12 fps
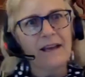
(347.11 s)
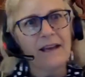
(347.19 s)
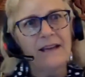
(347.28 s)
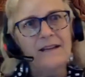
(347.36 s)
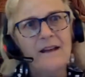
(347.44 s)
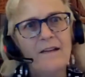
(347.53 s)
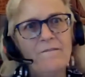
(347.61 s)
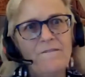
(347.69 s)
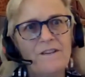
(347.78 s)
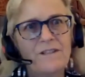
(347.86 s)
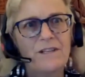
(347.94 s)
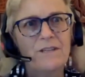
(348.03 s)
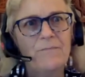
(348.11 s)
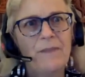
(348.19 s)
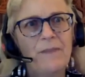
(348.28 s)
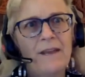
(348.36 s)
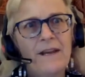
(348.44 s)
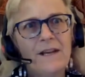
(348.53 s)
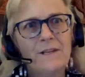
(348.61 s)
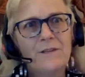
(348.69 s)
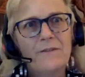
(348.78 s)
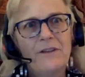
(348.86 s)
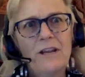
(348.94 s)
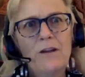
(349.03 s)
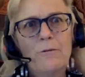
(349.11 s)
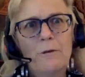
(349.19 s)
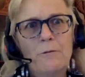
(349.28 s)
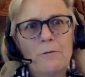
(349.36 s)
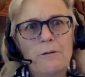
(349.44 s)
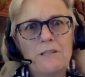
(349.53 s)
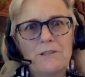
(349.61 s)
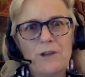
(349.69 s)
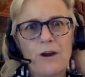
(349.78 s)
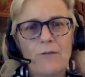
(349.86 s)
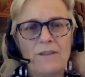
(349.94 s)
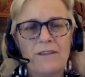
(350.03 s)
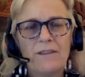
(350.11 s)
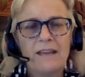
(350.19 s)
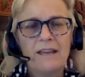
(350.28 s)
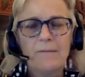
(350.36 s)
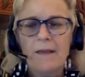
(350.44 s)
And nonfiction is over here where we start with a,